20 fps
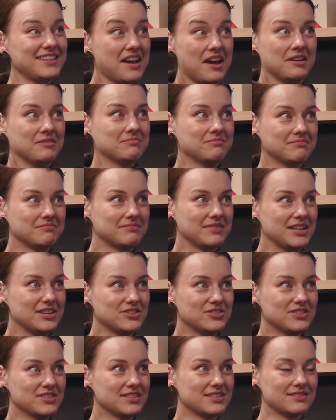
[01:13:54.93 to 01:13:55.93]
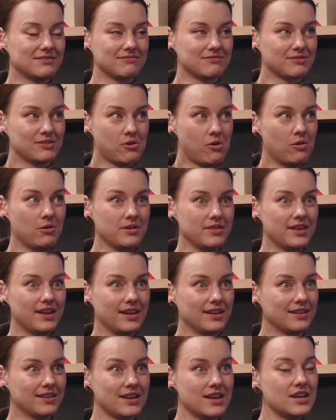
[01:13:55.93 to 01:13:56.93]
Yeah, he's just cool with
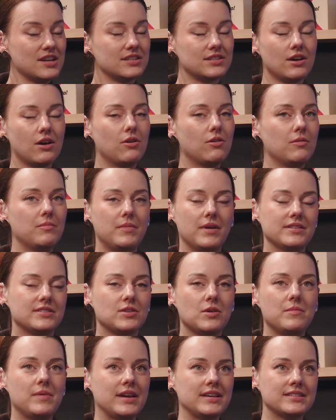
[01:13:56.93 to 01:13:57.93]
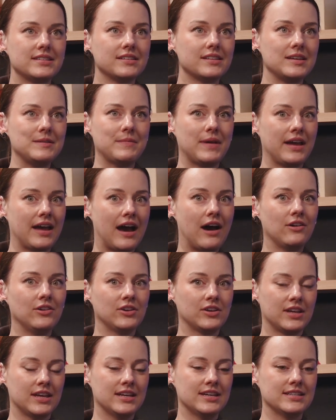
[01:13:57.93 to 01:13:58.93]
it. So basically my
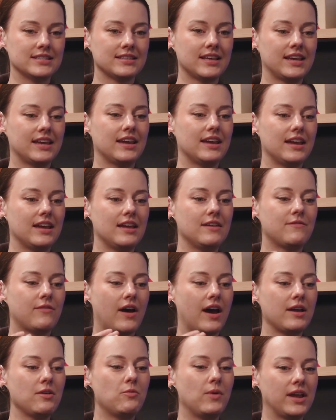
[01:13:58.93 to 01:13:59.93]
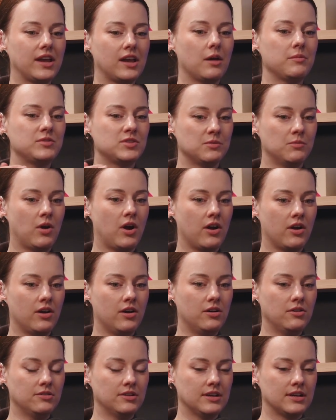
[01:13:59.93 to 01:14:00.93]
outlook is, like, if I wake up
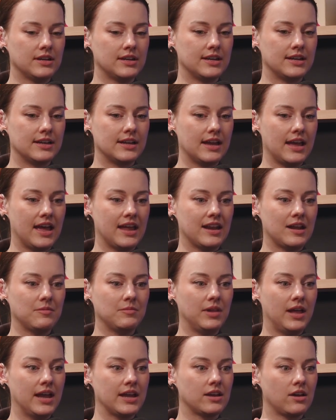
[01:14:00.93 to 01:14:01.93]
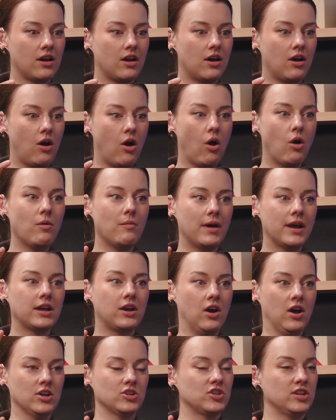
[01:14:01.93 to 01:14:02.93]
tomorrow and I'm like, oh my
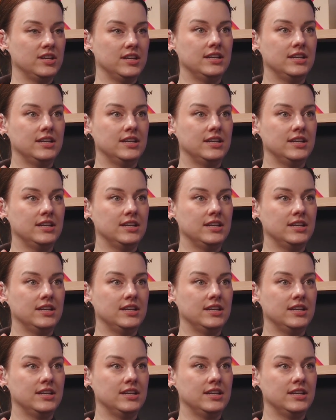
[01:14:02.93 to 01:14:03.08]
gosh, I